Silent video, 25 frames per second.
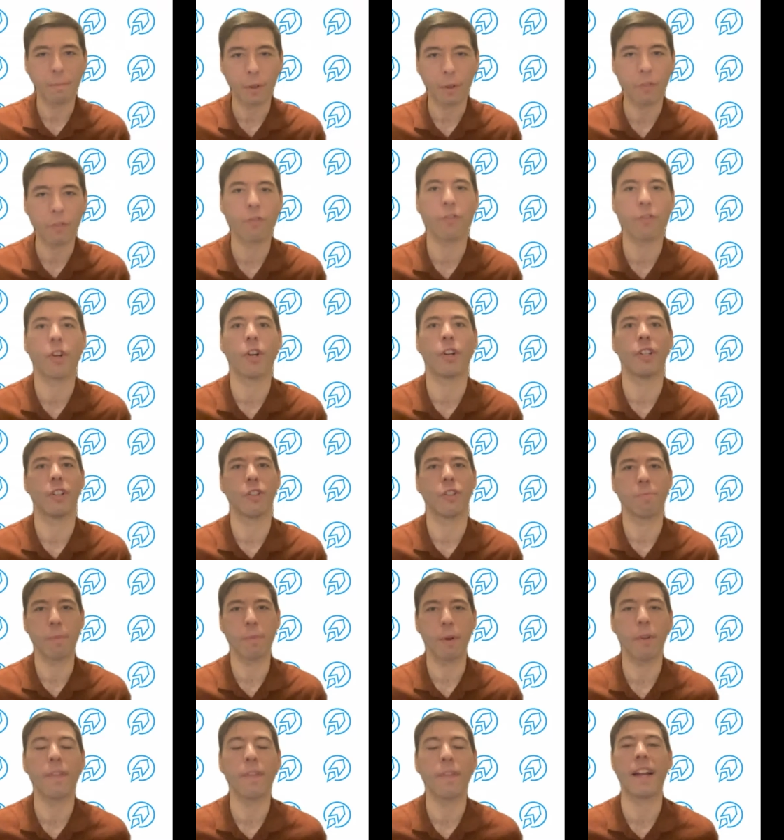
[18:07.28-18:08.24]
build your
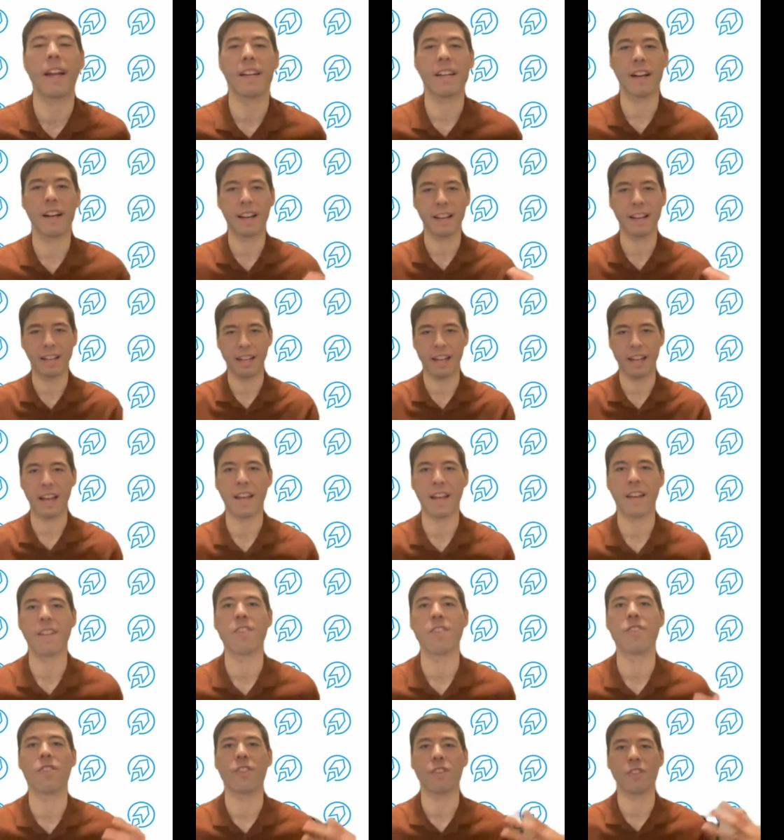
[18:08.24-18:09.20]
knowledge, build that cutting
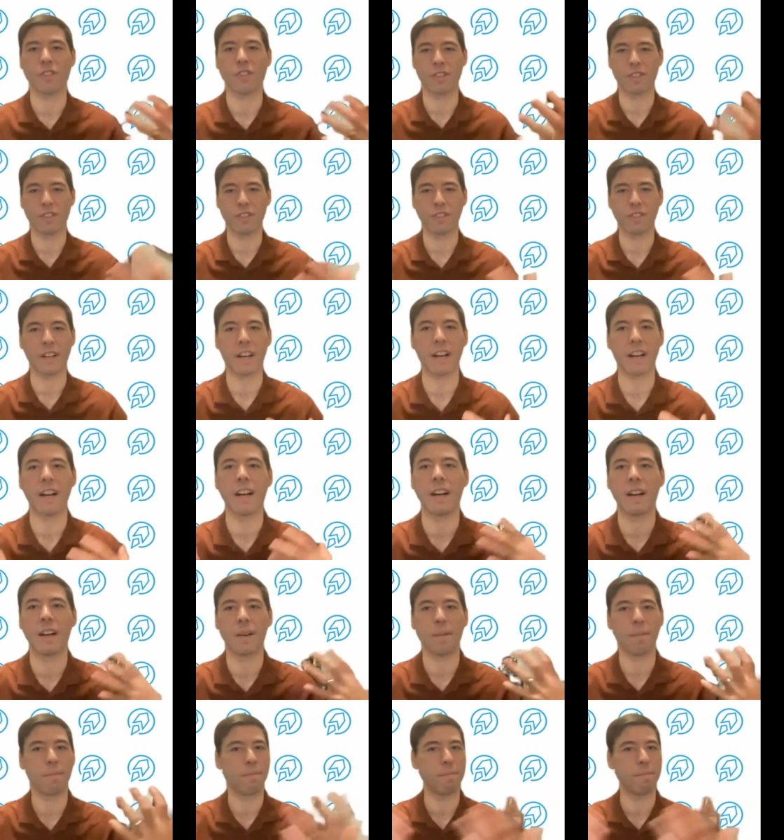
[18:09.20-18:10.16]
edge, and just
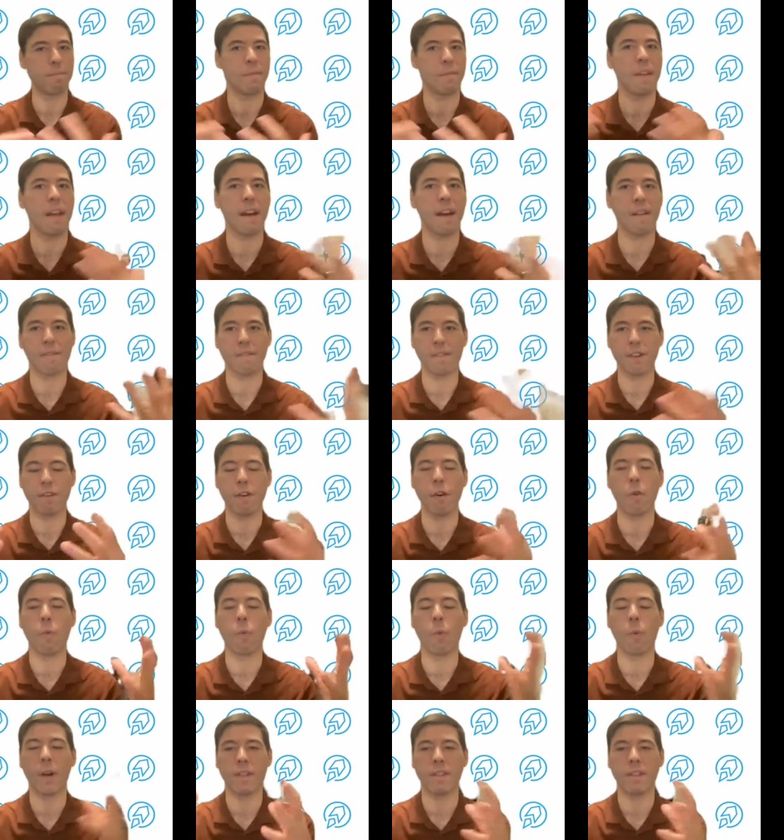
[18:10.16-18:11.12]
uh, yeah, figure
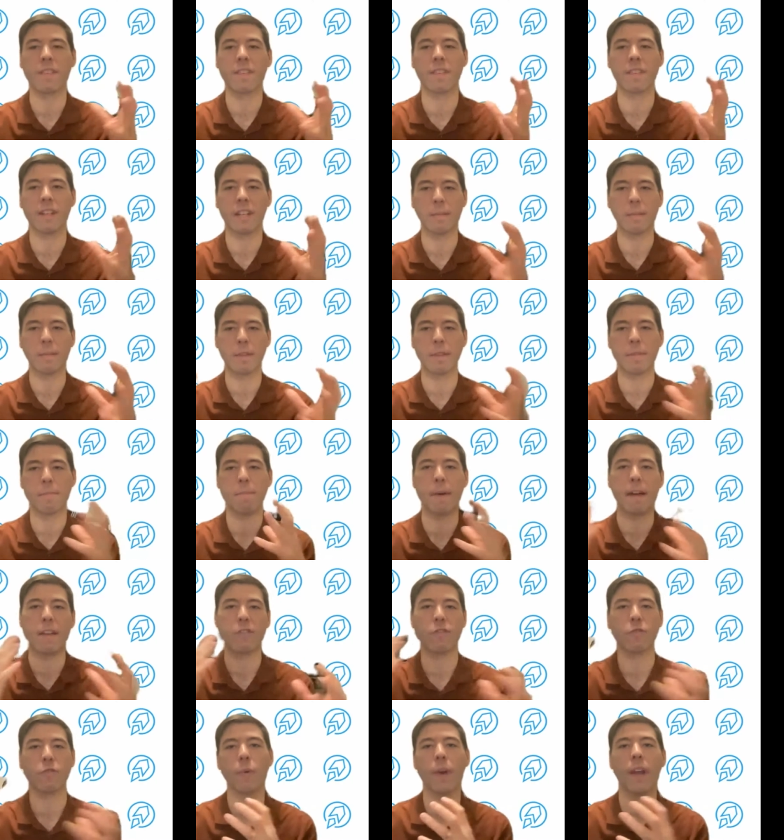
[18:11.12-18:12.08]
out what's going to be the
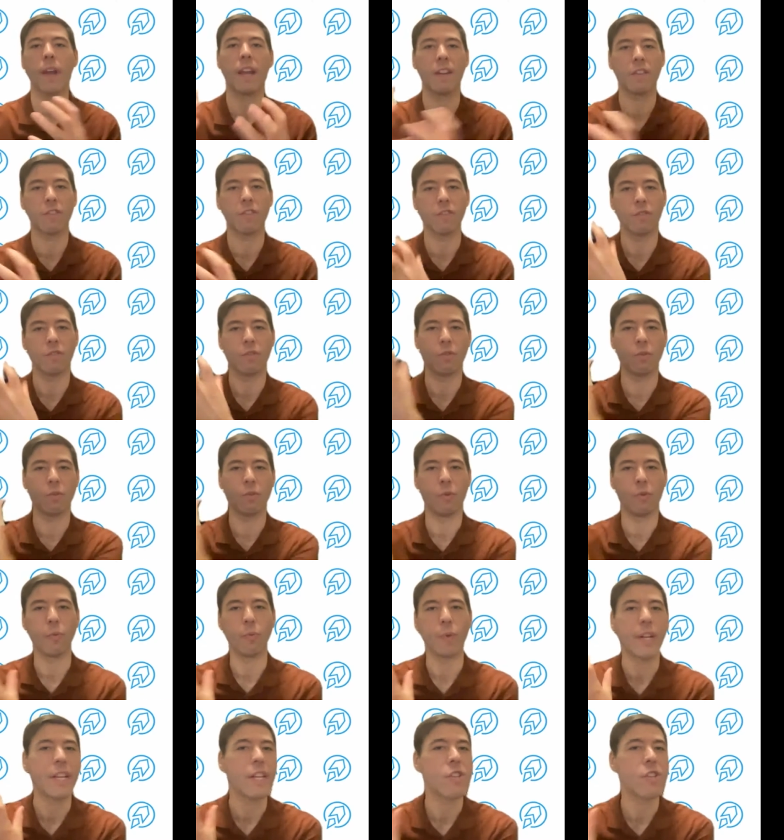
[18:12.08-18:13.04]
best way to
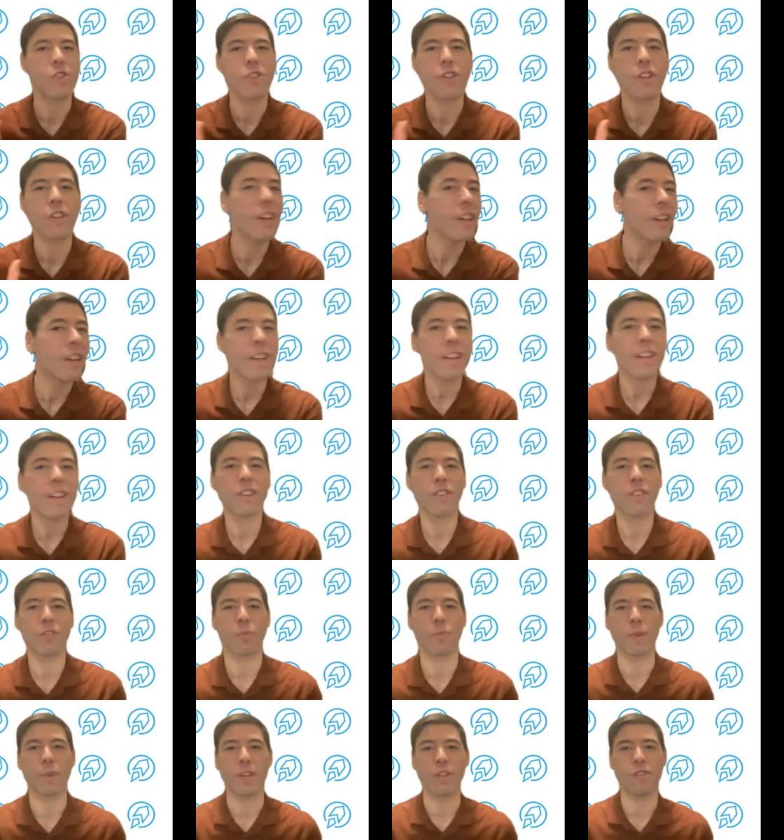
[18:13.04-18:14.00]
reach
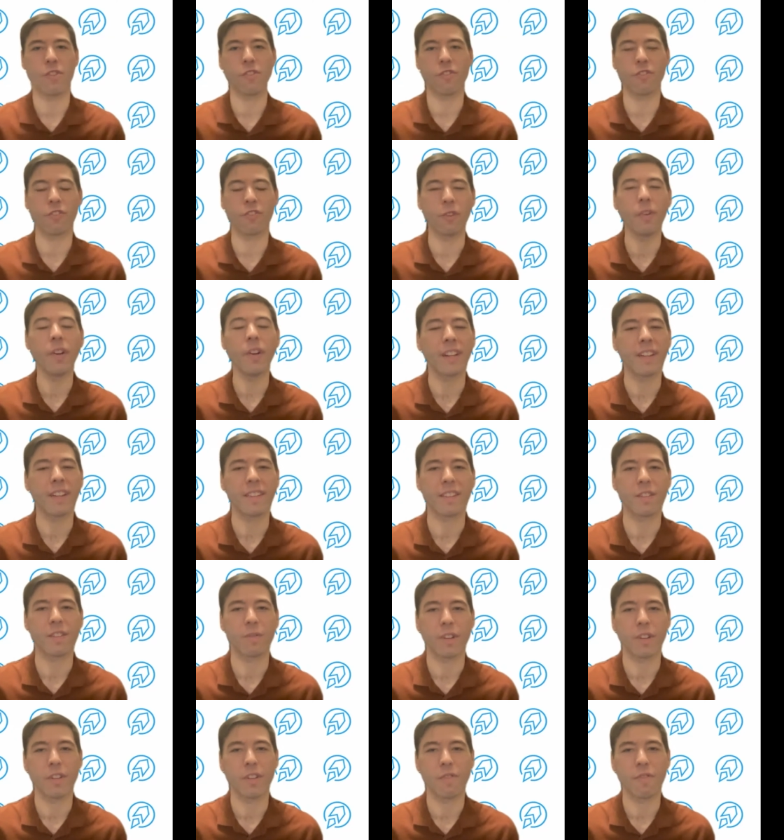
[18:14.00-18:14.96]
to reach students
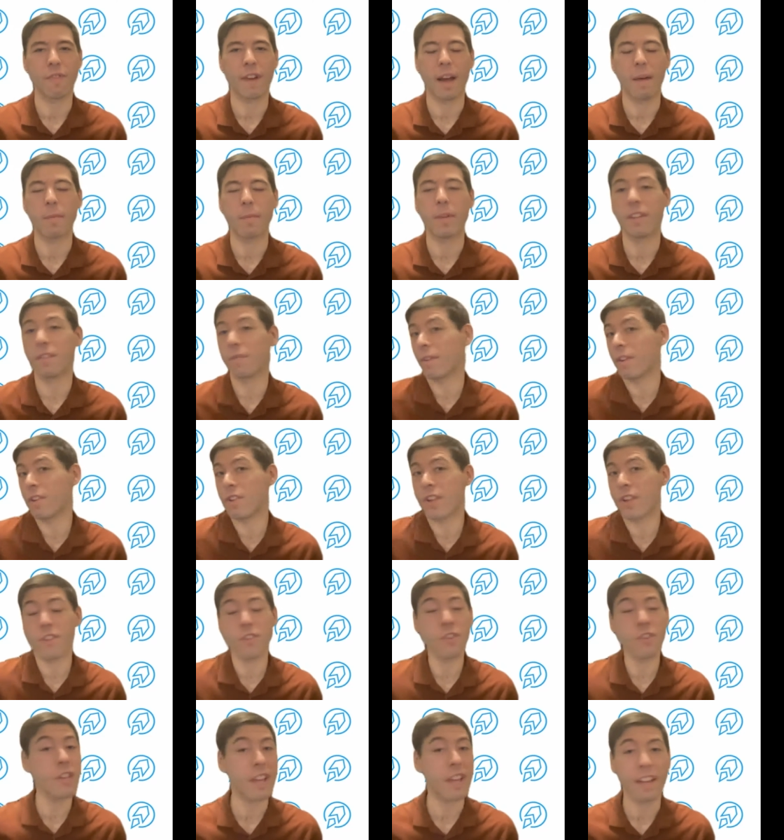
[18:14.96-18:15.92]
and reach families and reach
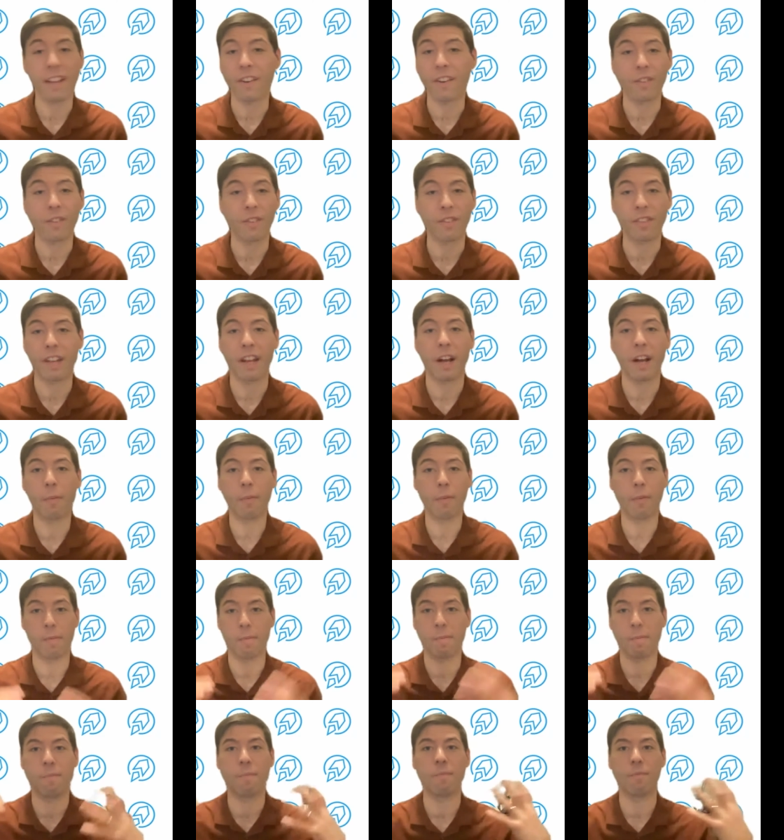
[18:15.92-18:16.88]
educators to help
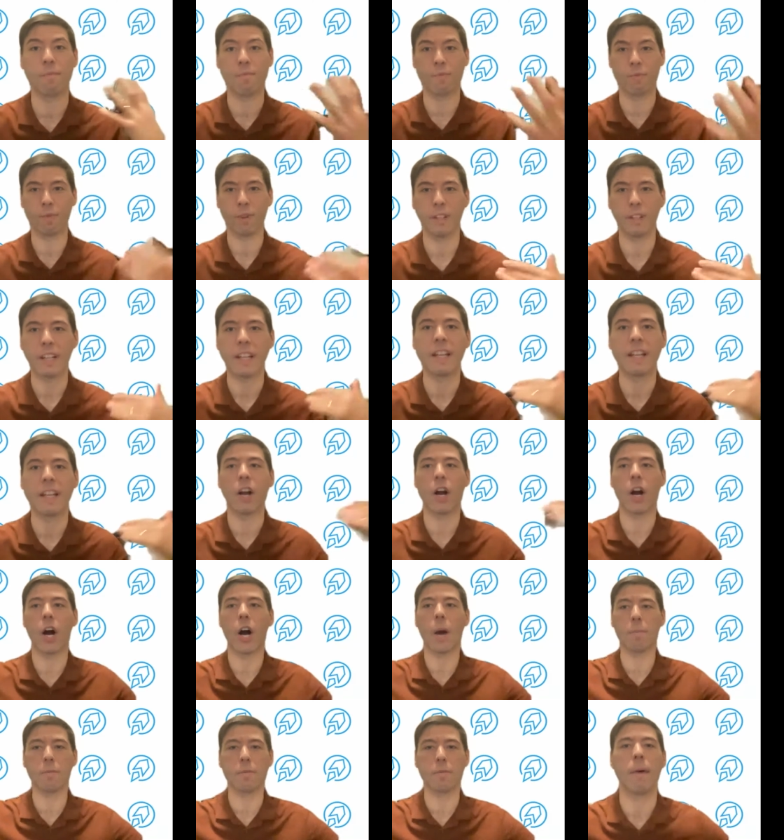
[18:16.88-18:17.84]
them really
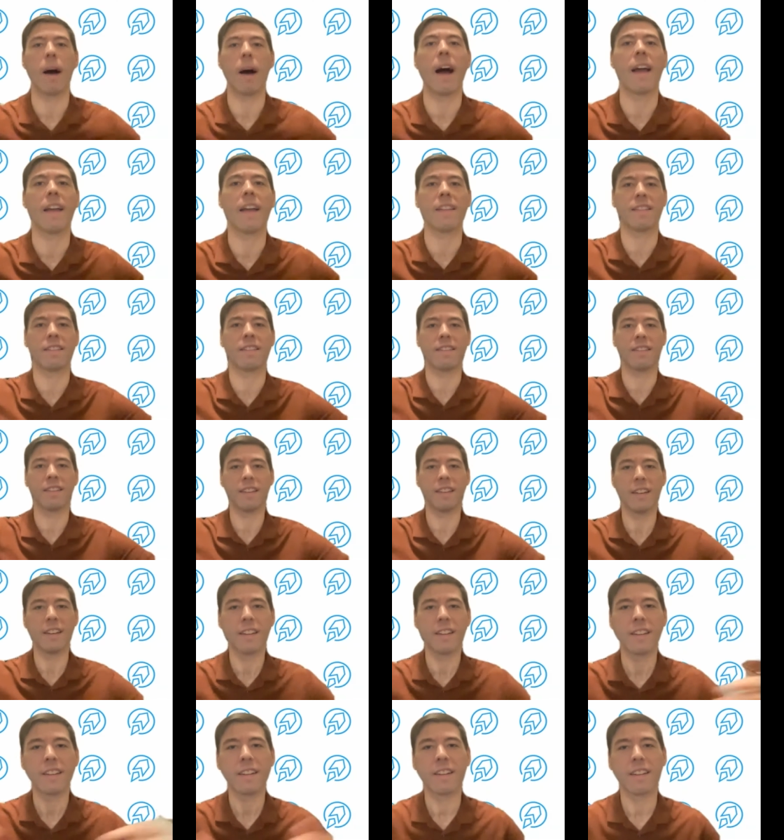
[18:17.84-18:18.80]
optimize,
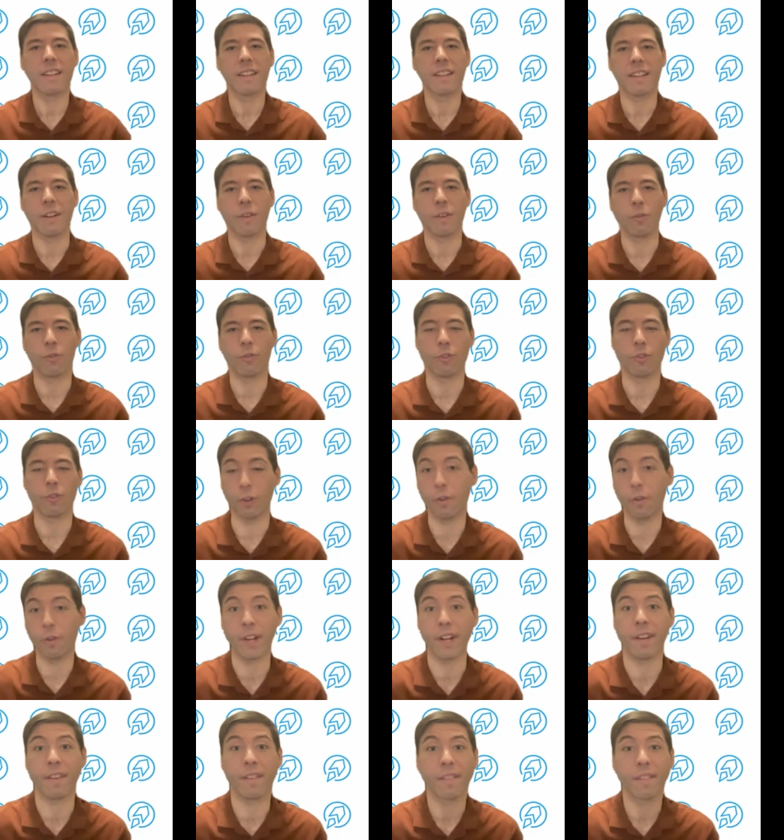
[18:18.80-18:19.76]
you know,
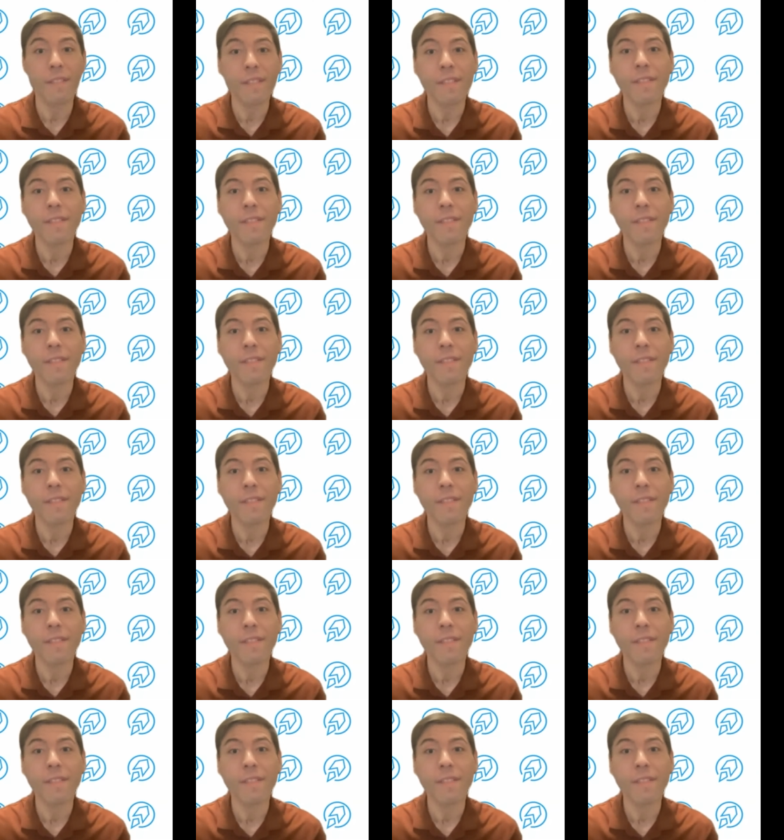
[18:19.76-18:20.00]
learning